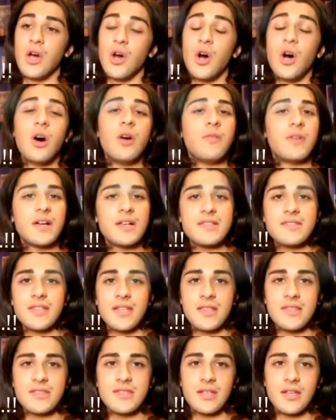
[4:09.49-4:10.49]
of our
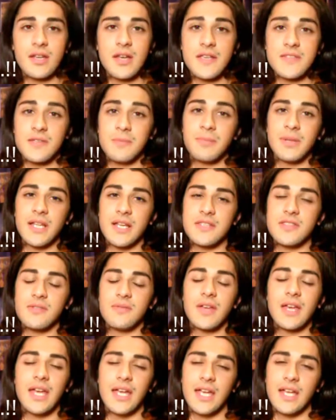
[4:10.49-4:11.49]
centre as a place of
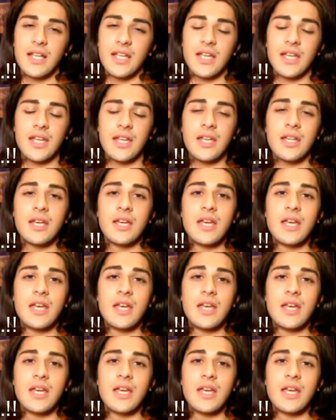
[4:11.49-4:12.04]
healing,